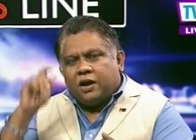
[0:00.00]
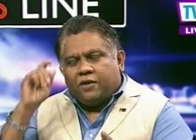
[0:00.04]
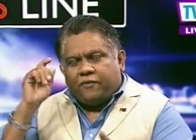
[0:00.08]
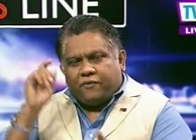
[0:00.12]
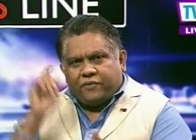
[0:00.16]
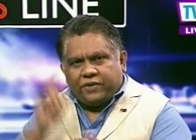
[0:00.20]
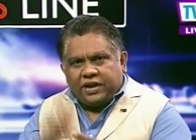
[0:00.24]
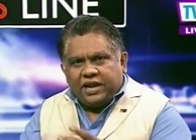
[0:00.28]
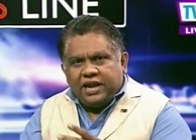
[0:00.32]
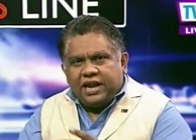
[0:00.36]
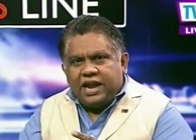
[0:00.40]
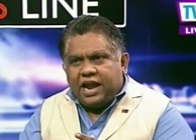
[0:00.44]

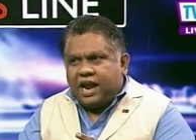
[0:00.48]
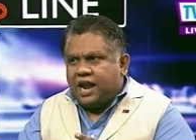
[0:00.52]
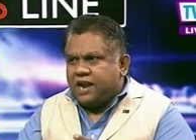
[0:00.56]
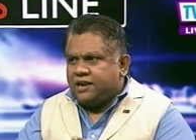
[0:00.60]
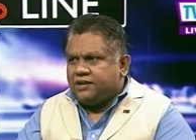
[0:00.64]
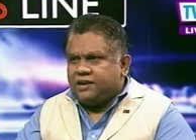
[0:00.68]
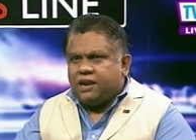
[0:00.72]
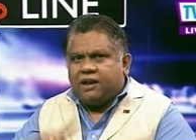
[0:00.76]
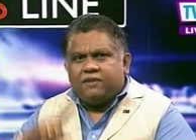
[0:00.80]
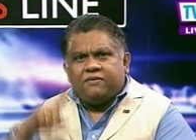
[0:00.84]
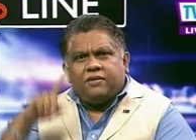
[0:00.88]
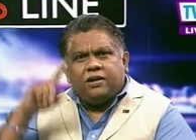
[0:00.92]
free air
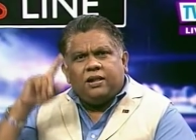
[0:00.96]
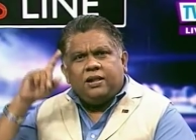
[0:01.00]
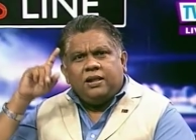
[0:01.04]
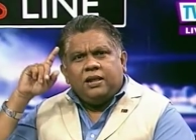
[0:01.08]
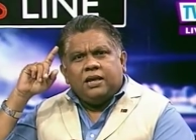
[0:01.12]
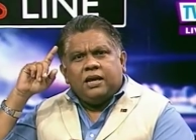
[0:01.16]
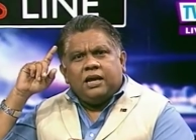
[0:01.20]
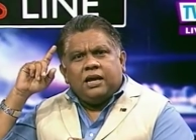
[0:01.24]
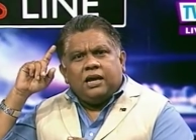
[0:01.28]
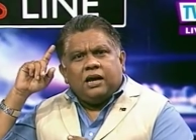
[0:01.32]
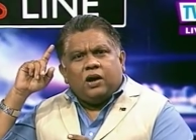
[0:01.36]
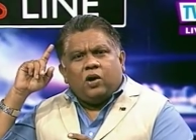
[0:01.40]

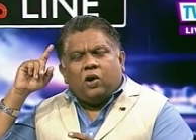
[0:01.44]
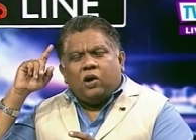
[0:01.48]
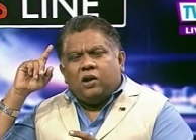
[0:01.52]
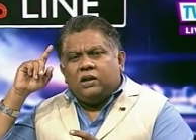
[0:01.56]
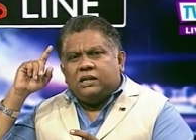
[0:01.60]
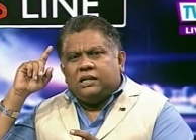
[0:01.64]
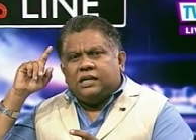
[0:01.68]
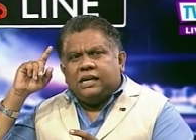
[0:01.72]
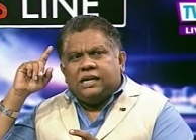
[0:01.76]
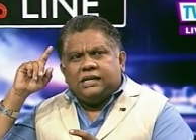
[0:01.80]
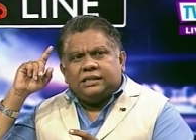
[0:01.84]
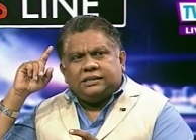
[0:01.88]
travel,
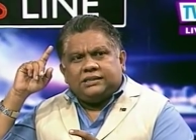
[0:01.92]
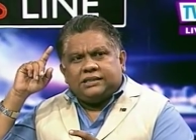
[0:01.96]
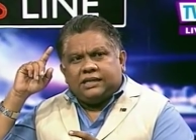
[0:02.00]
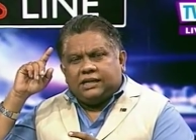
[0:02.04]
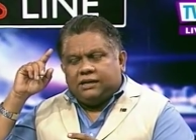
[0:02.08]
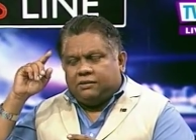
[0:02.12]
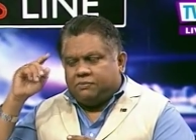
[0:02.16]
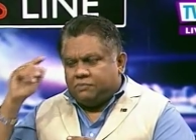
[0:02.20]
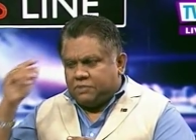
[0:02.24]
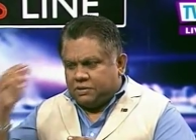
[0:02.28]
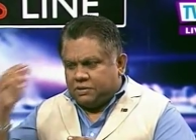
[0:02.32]
all these uh,